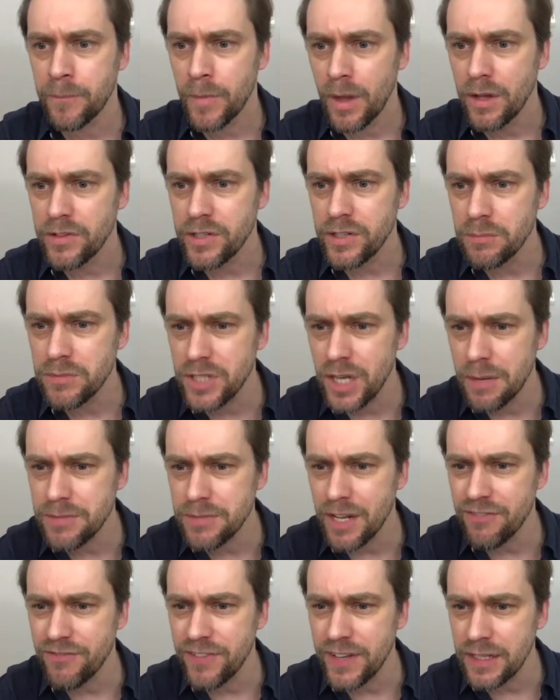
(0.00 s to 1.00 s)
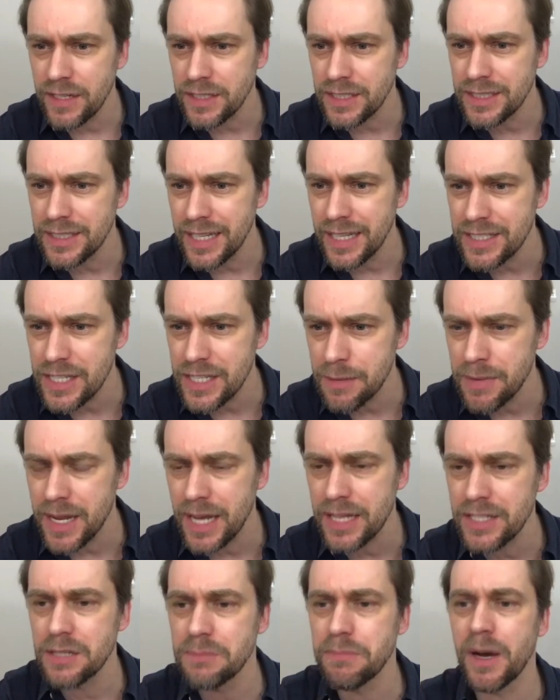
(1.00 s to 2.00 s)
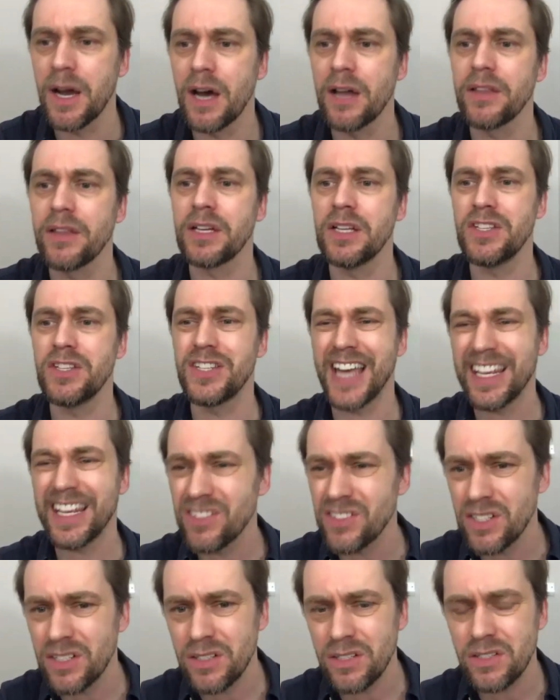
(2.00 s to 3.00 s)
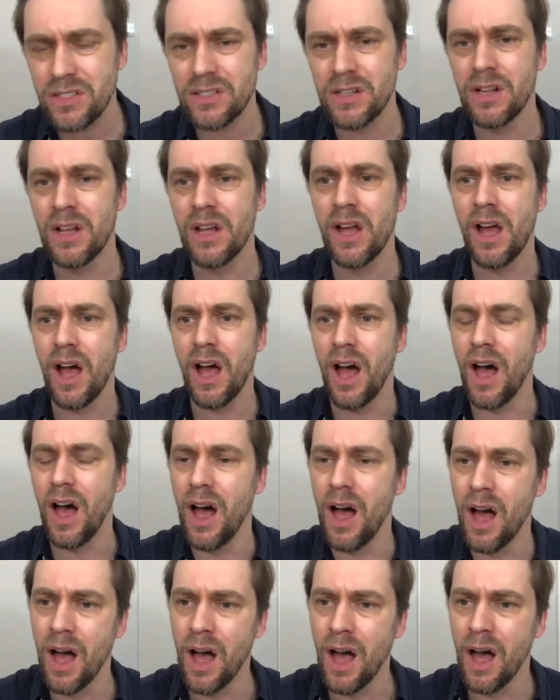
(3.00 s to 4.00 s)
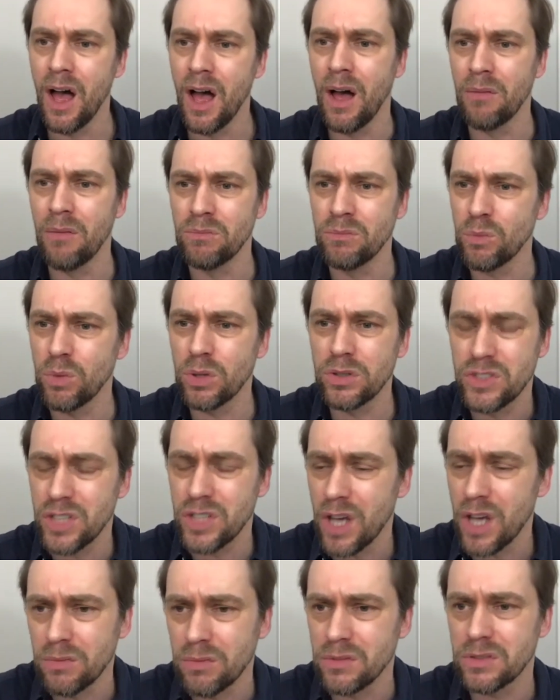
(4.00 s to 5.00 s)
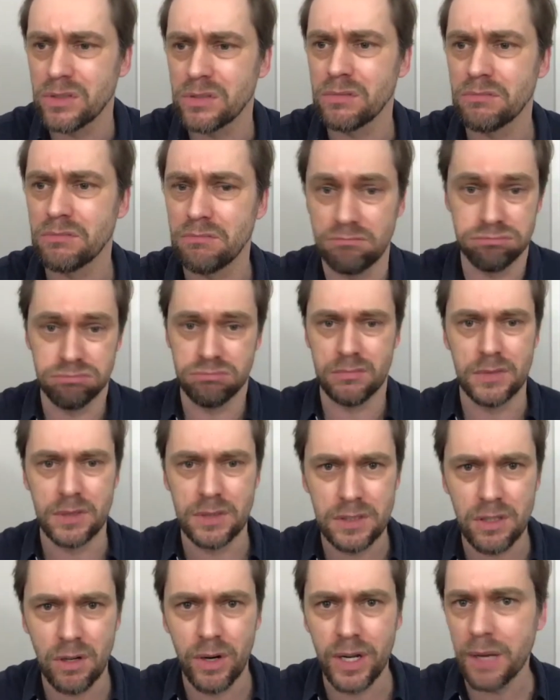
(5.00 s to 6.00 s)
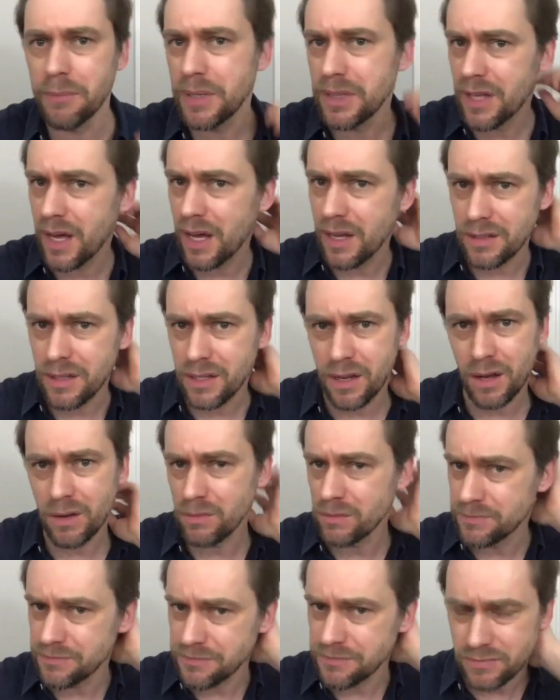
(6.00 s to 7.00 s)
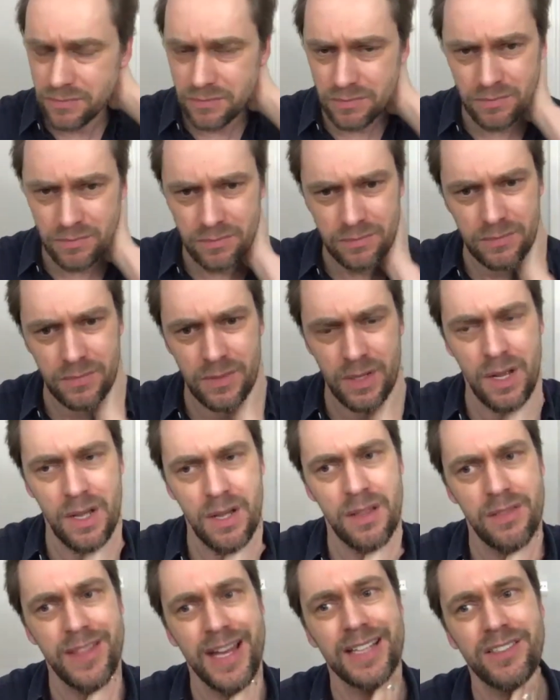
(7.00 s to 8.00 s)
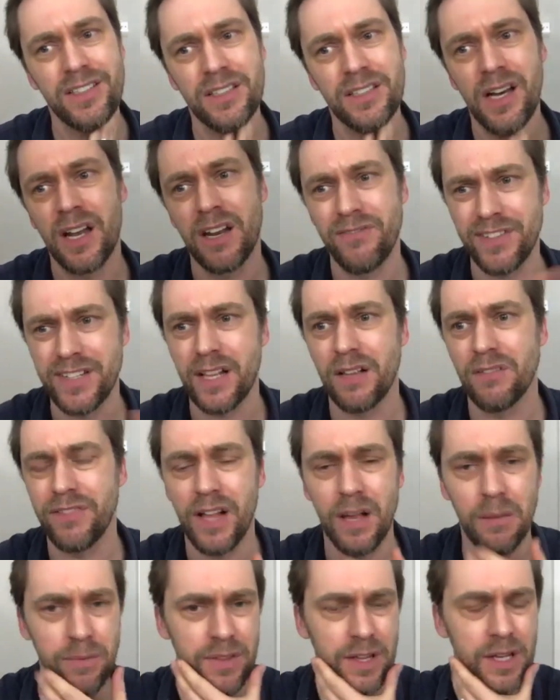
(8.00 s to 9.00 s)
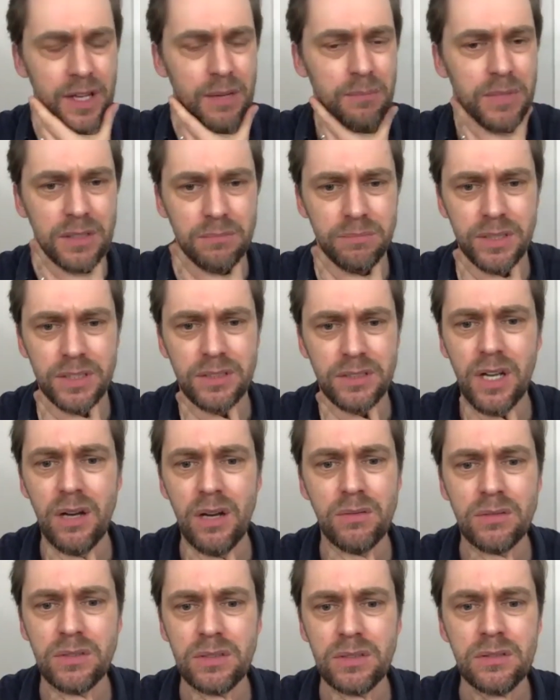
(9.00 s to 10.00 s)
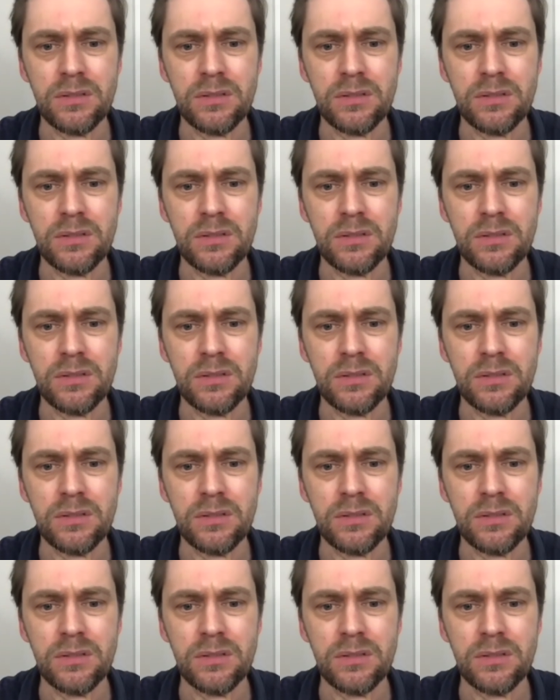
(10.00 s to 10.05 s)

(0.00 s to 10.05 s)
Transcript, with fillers: Sometimes I feel intimidated by other contestants. Well, don't. Sorry, I mean that, you know, that's a kind of self-help thing, but don't.